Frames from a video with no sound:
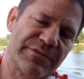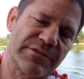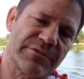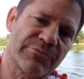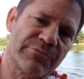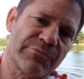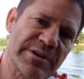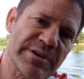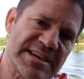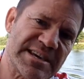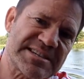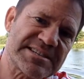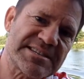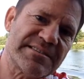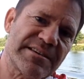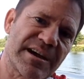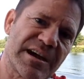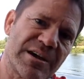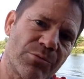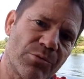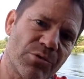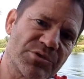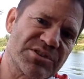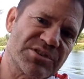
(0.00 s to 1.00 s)
And the reason that
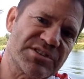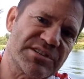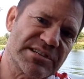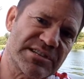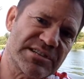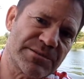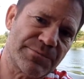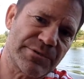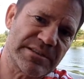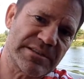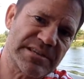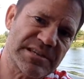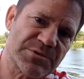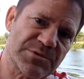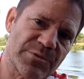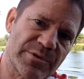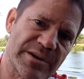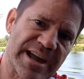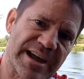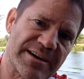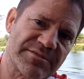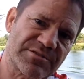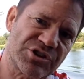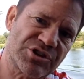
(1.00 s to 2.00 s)
I want to bring this
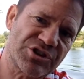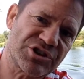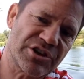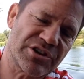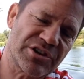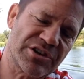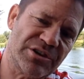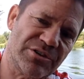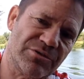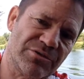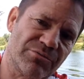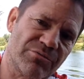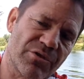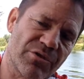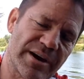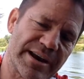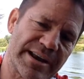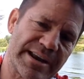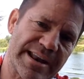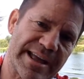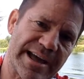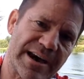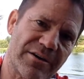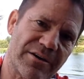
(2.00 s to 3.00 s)
one out to show you
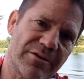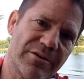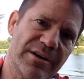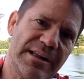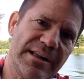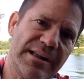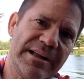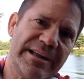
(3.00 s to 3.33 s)
right now